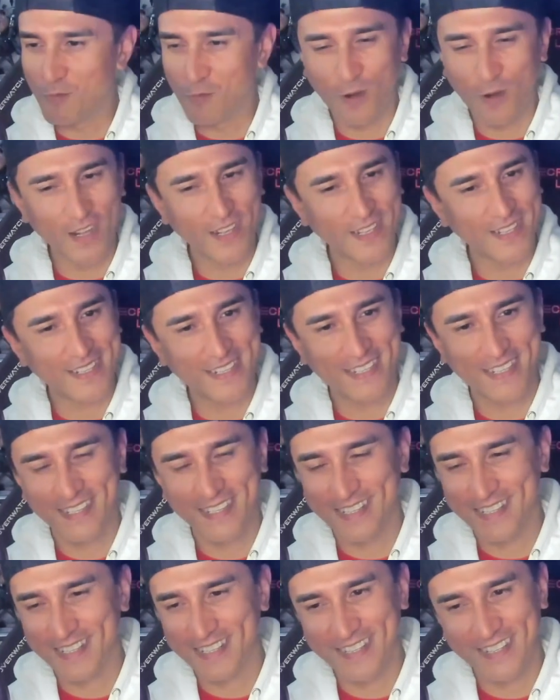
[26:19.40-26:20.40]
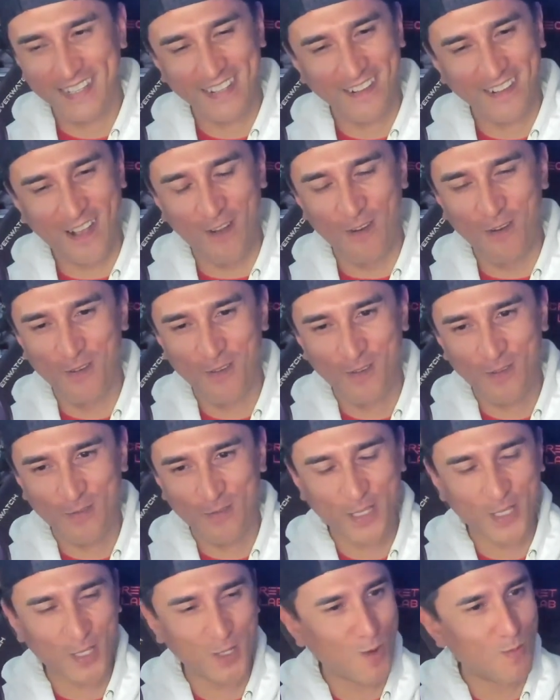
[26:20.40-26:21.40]
Yeah, it
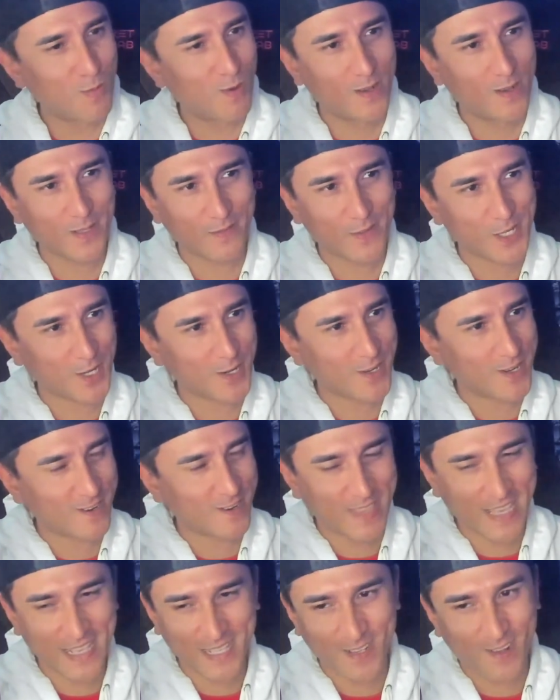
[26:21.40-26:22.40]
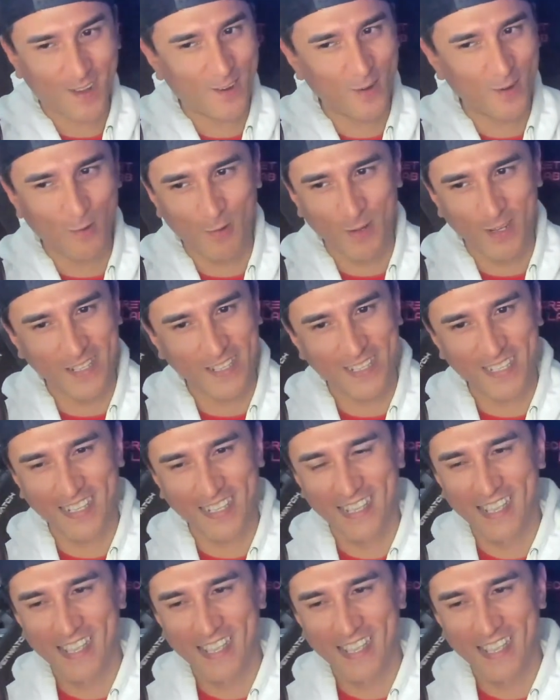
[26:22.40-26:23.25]
was. Snowballs of sugar. That's all it was.